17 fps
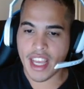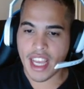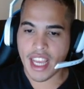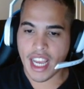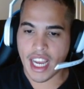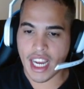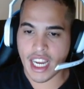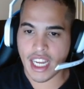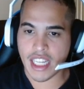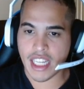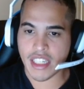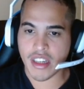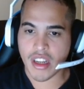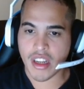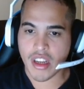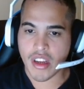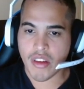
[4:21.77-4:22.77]
And
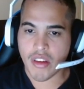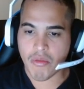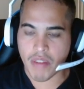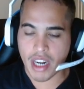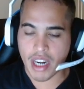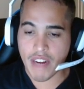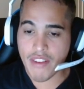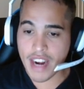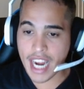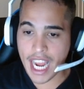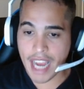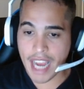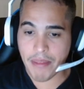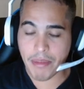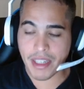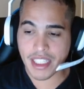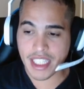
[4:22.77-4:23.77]
whatever
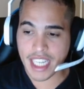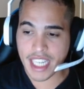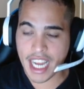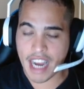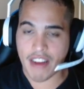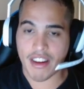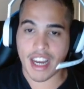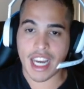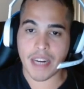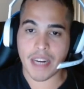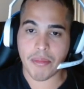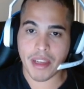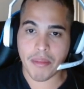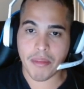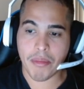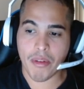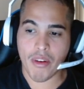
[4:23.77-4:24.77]
happens now, a lot of
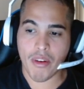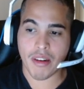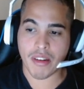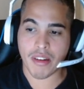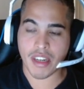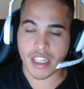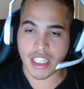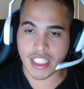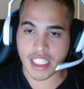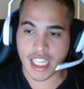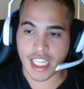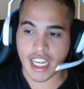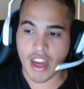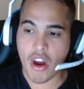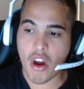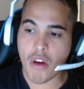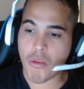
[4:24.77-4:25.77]
people are going to say,
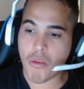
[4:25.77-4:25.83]
oh,